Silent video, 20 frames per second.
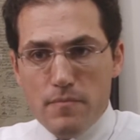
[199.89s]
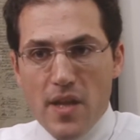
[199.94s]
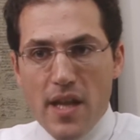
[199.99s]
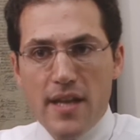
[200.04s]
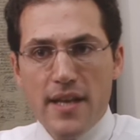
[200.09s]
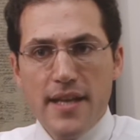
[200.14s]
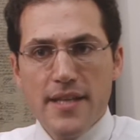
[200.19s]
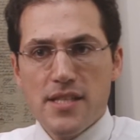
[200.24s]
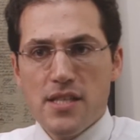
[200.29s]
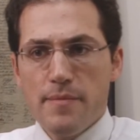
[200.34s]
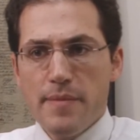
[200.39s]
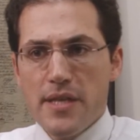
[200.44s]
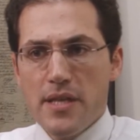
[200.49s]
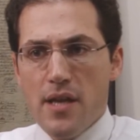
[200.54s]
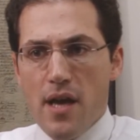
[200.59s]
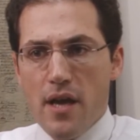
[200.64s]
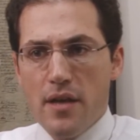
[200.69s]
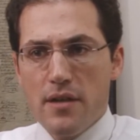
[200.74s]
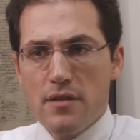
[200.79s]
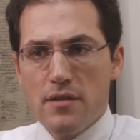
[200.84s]
It needs to be
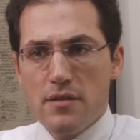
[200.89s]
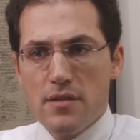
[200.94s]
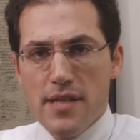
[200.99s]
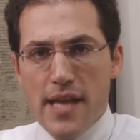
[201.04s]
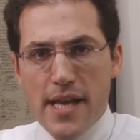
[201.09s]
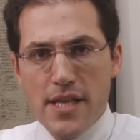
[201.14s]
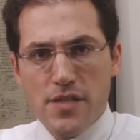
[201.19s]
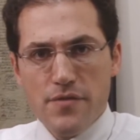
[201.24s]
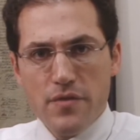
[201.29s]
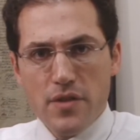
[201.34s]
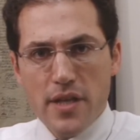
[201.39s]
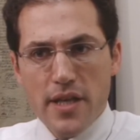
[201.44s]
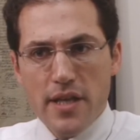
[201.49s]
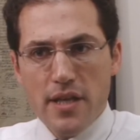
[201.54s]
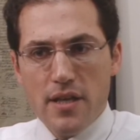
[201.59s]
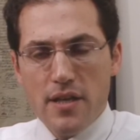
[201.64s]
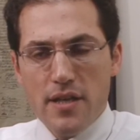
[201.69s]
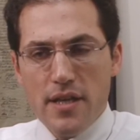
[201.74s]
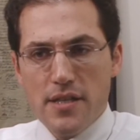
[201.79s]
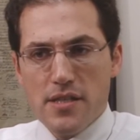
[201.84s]
done
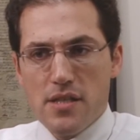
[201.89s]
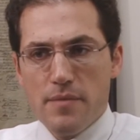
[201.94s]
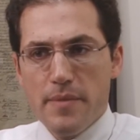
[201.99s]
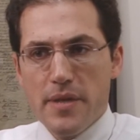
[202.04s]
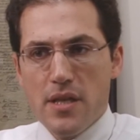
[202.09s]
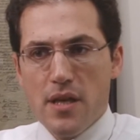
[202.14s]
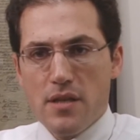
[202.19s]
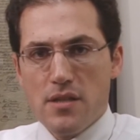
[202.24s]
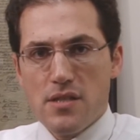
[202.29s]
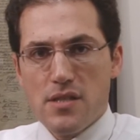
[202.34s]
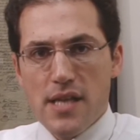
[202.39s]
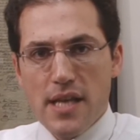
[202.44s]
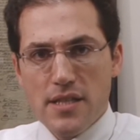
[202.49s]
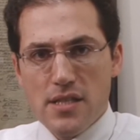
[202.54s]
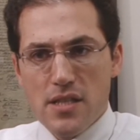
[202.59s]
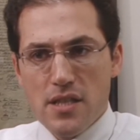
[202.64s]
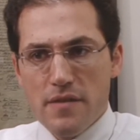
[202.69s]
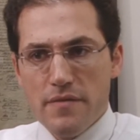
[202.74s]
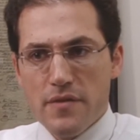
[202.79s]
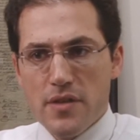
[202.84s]
tastefully, it needs to be done
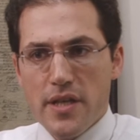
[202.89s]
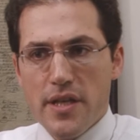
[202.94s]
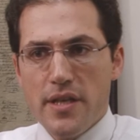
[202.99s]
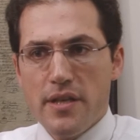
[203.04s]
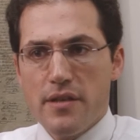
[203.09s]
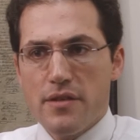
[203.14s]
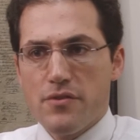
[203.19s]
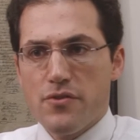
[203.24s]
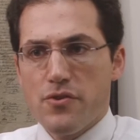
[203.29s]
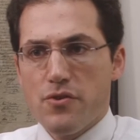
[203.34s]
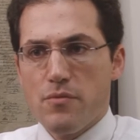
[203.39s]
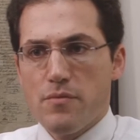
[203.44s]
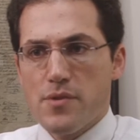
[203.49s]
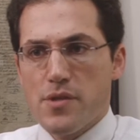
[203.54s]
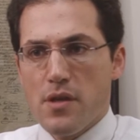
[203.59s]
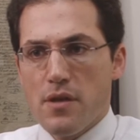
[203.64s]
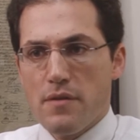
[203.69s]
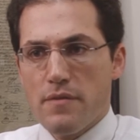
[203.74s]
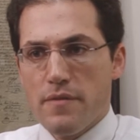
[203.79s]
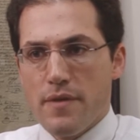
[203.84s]
sensitively in
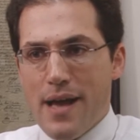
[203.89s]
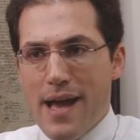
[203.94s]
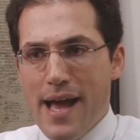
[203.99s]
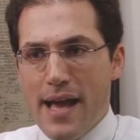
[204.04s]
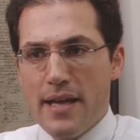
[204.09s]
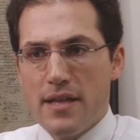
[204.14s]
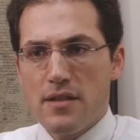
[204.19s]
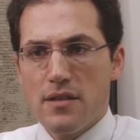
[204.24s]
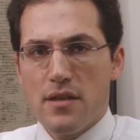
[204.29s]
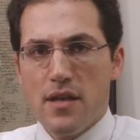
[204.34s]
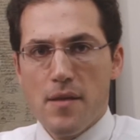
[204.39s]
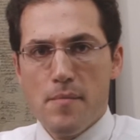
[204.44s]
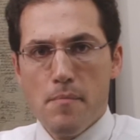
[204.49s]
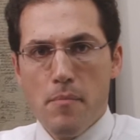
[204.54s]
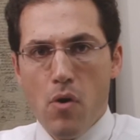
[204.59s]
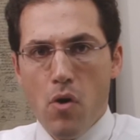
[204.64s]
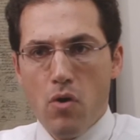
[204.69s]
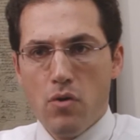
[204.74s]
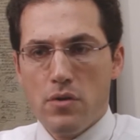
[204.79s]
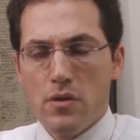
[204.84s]
terms of height and
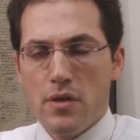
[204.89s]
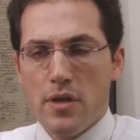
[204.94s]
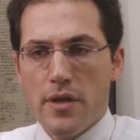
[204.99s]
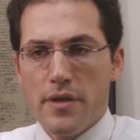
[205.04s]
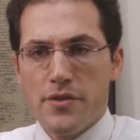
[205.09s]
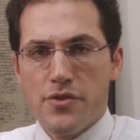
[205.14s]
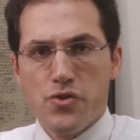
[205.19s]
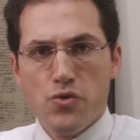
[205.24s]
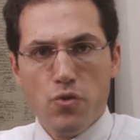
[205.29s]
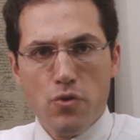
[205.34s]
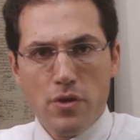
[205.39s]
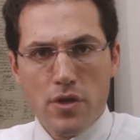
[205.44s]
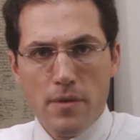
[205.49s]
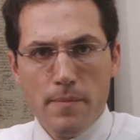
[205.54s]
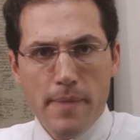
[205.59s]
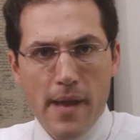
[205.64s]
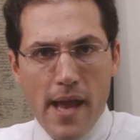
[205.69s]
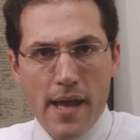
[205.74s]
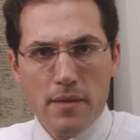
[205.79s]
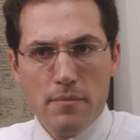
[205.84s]
bulk and historic
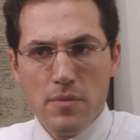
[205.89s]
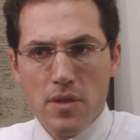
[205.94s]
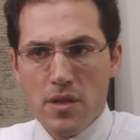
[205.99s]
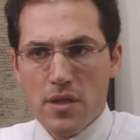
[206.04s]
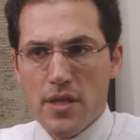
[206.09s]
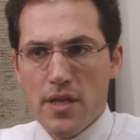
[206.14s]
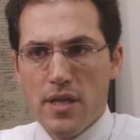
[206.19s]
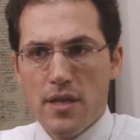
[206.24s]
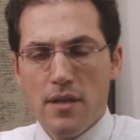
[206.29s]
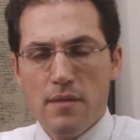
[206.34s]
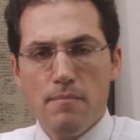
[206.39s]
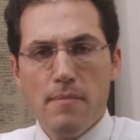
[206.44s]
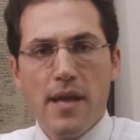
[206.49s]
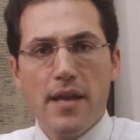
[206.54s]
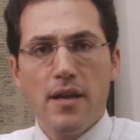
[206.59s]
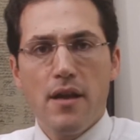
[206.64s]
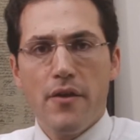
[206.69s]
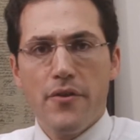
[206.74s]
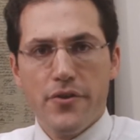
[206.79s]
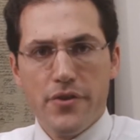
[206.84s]
compatibility and
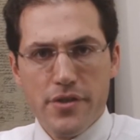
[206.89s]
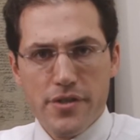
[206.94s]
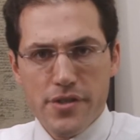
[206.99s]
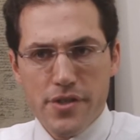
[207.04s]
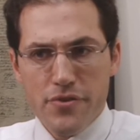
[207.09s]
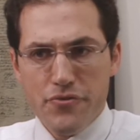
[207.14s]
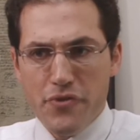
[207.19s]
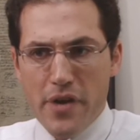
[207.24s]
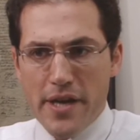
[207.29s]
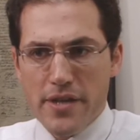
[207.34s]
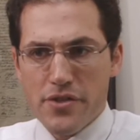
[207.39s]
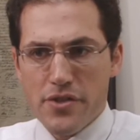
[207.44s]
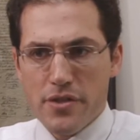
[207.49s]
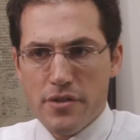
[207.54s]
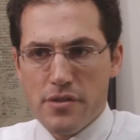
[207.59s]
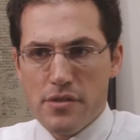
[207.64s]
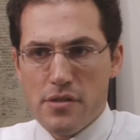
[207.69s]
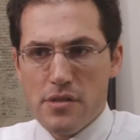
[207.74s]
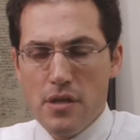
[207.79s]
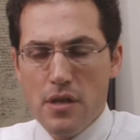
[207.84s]
many other
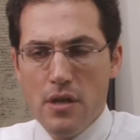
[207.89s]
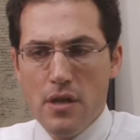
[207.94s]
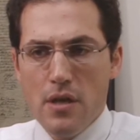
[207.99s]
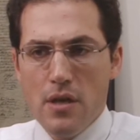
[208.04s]
considerations.